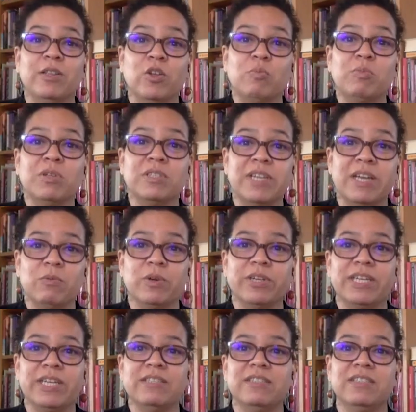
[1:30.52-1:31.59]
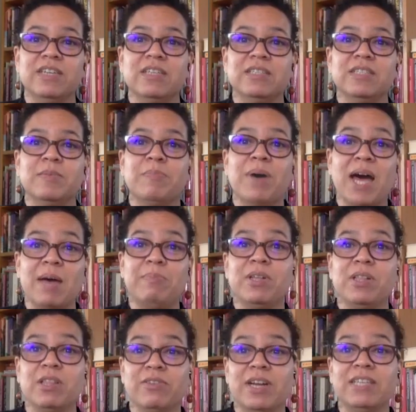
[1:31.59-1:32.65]
Global Network has done to
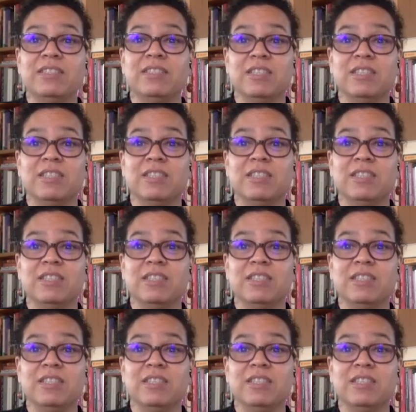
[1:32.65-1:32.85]
popularize